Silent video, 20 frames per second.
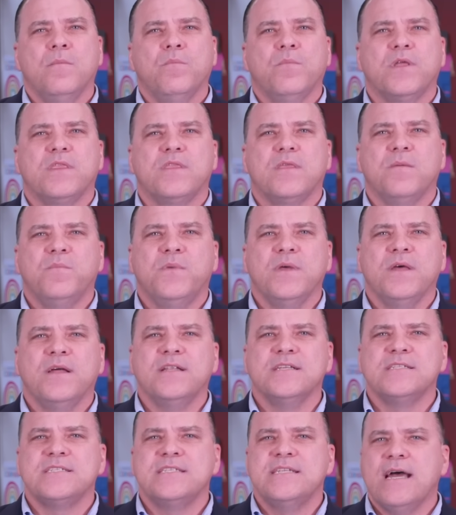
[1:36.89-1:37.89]
But the
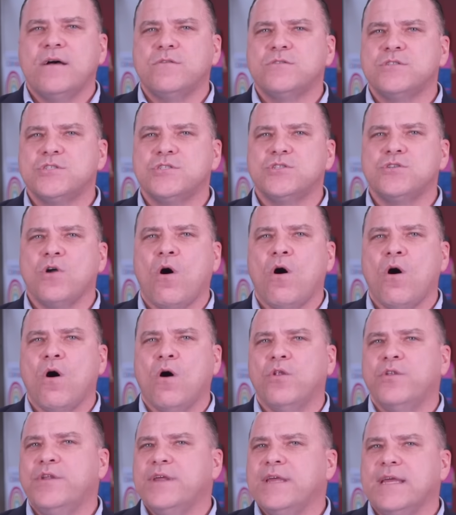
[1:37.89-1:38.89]
bill is now
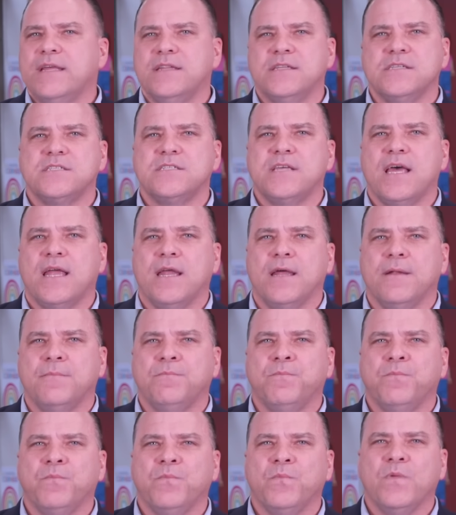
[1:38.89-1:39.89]
stalled in the Senate,
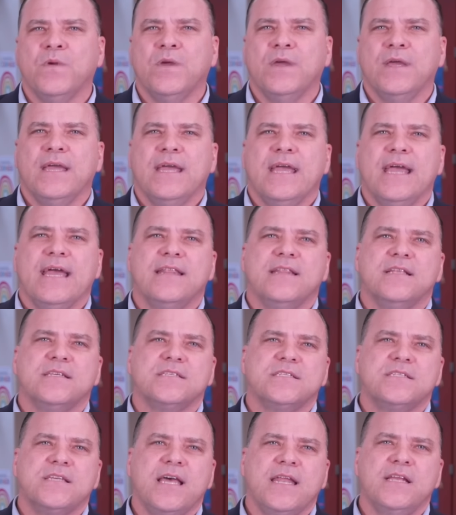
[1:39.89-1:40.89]
and the
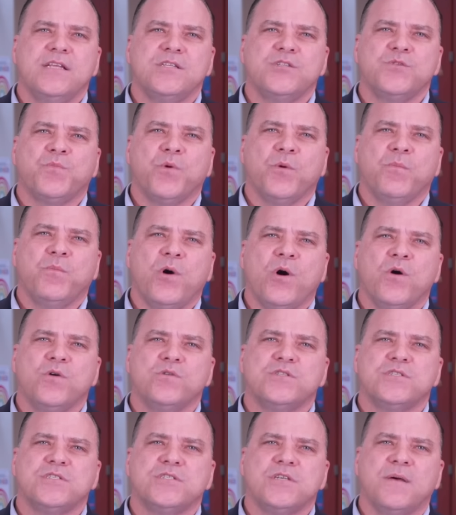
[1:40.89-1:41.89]
Senate's
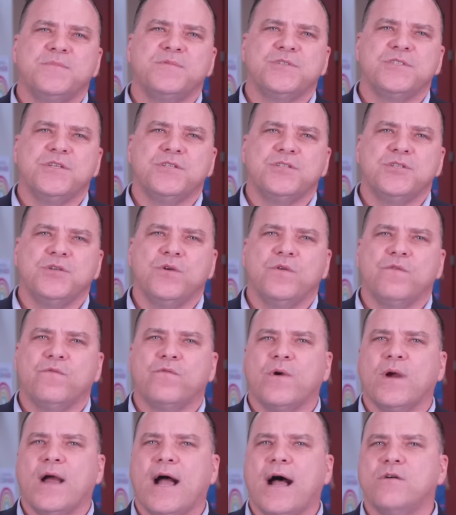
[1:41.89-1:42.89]
proposed substitute
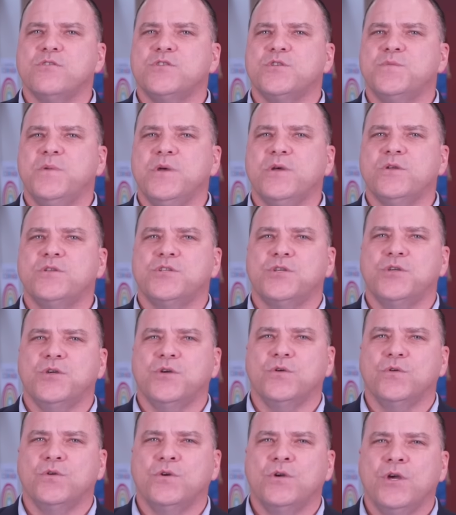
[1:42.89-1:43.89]
for House Bill
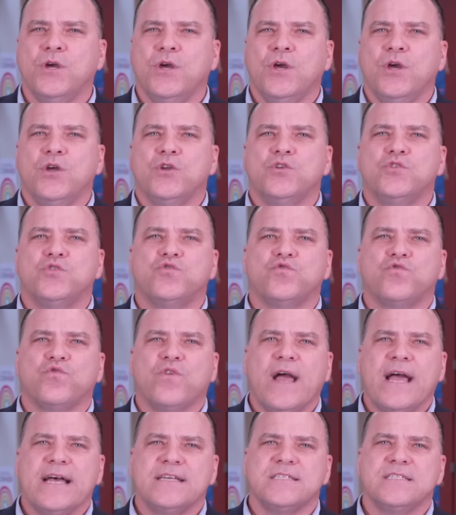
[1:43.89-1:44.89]
2
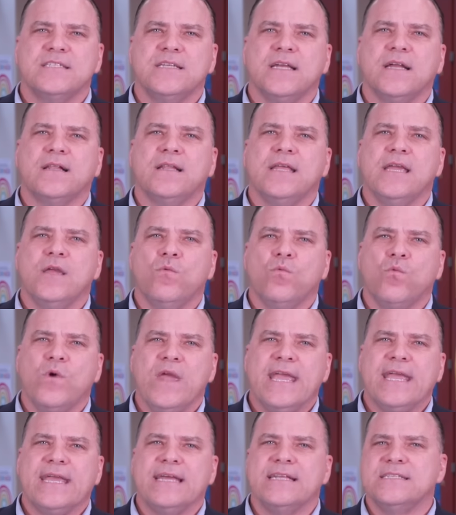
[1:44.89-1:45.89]
drastically
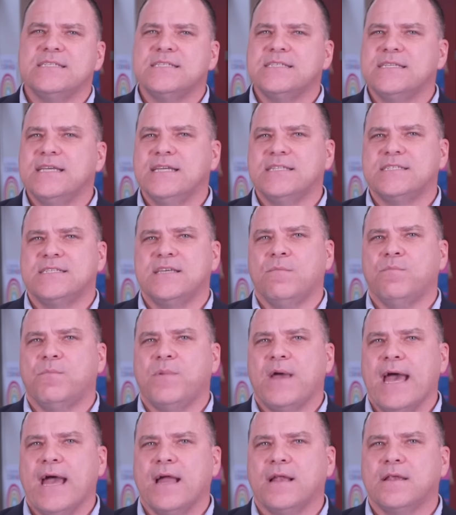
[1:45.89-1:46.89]
weakens its
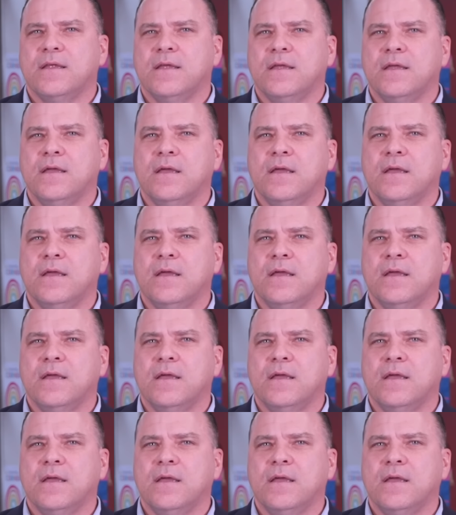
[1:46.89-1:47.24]
impact,